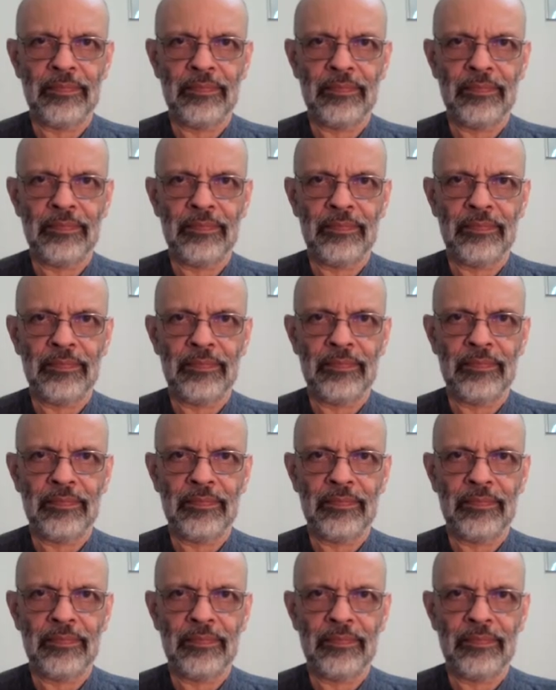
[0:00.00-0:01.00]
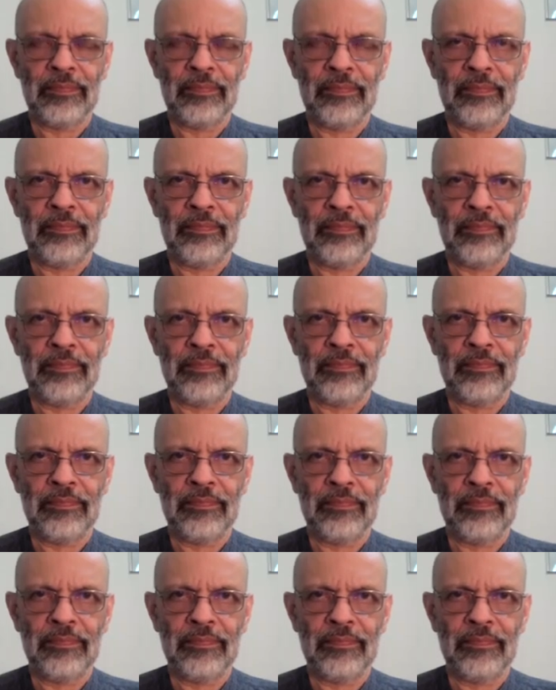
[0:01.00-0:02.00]

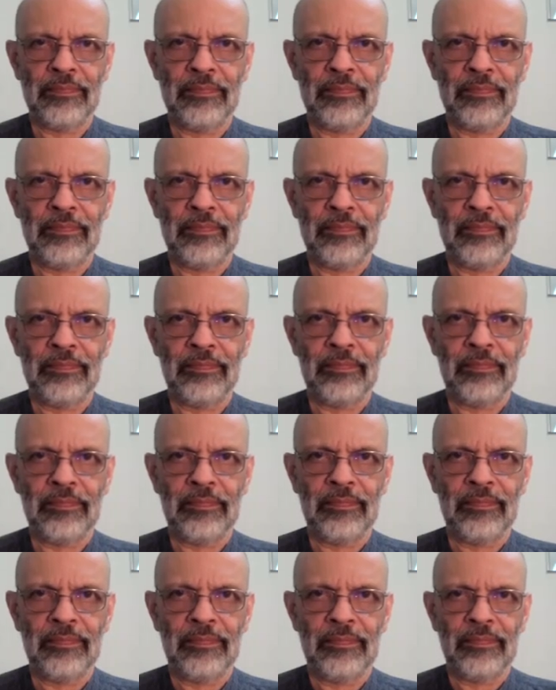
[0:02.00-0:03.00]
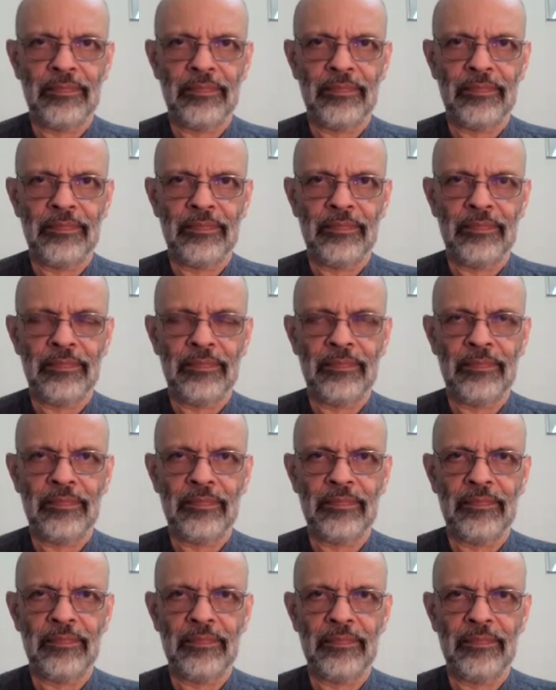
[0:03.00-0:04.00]

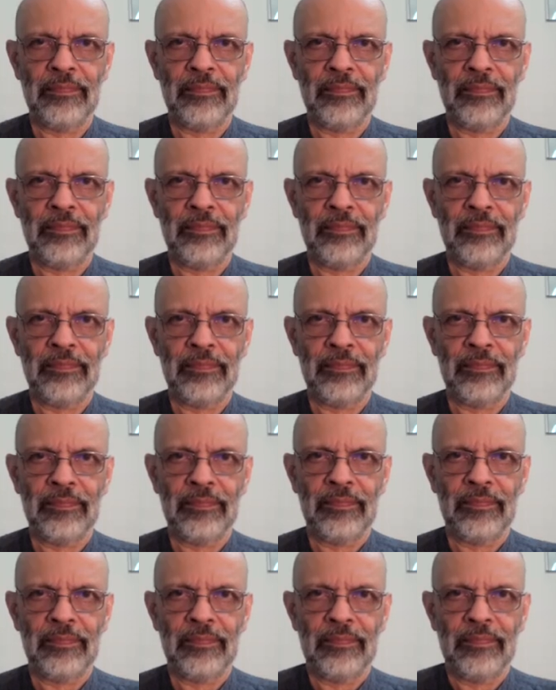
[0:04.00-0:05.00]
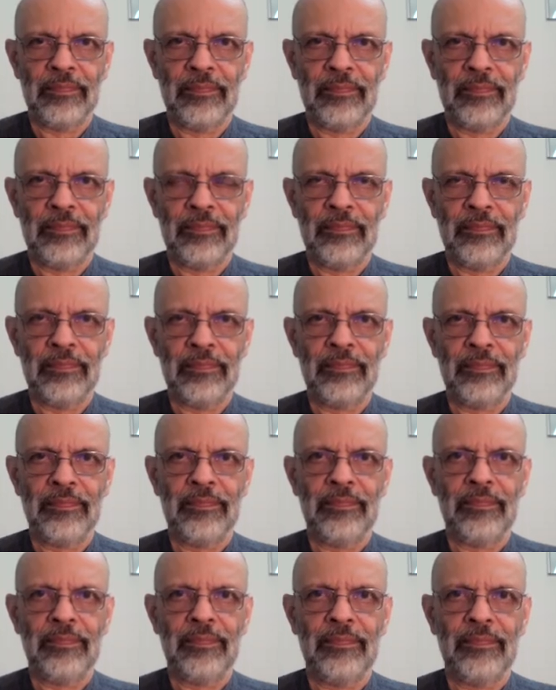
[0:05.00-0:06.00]

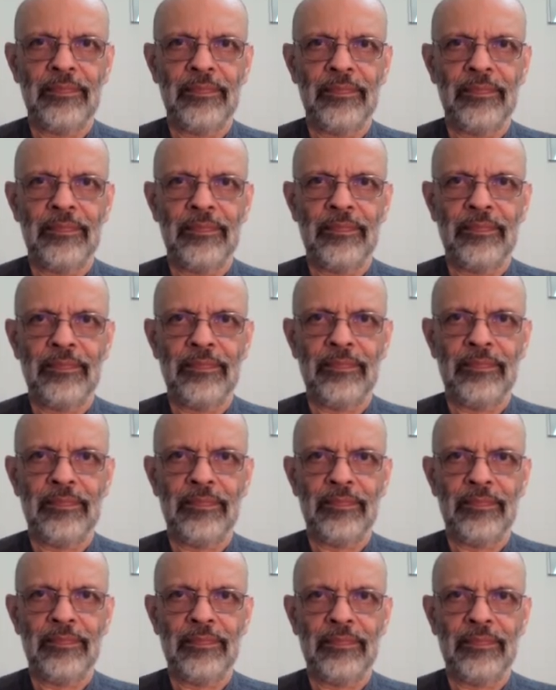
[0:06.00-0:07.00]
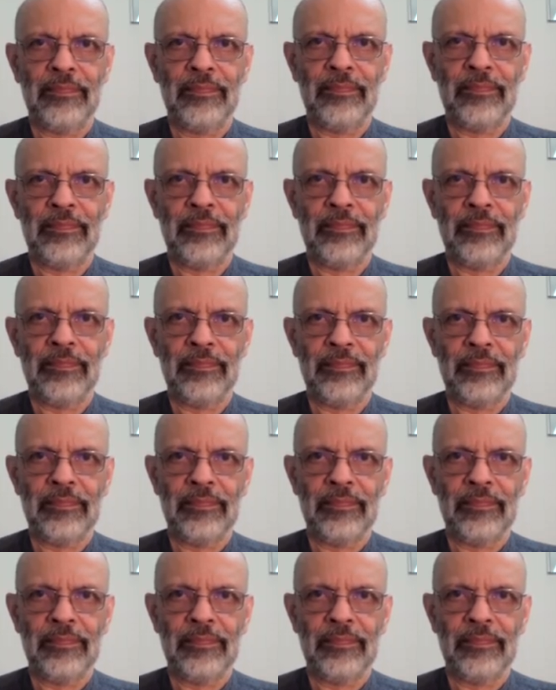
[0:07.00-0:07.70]
[no speech]